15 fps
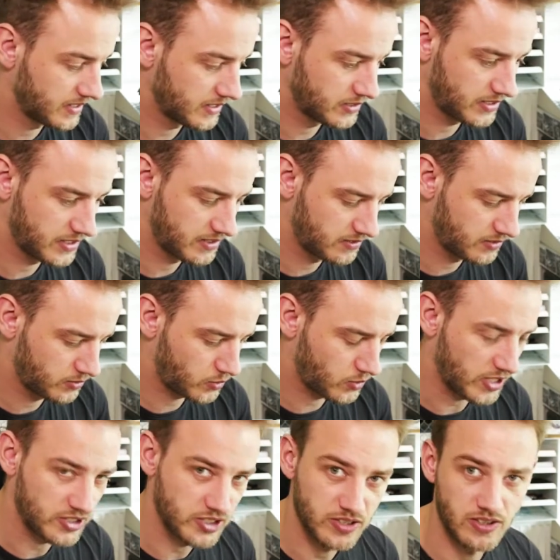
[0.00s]
You could
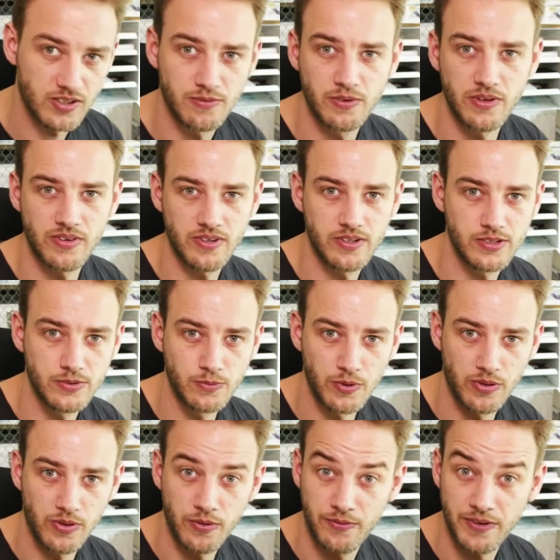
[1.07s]
scratch it off with
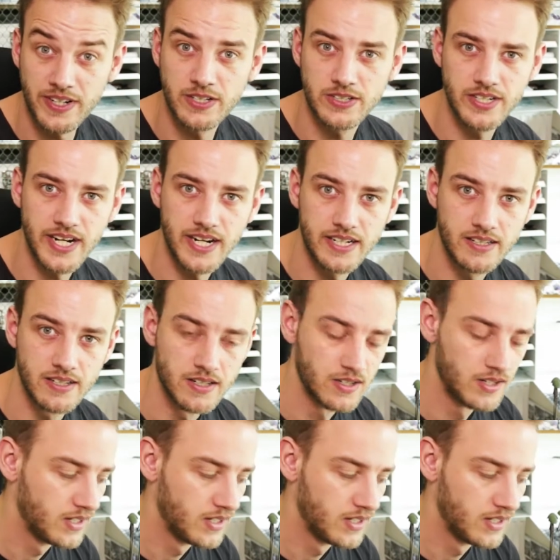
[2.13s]
your fingernail.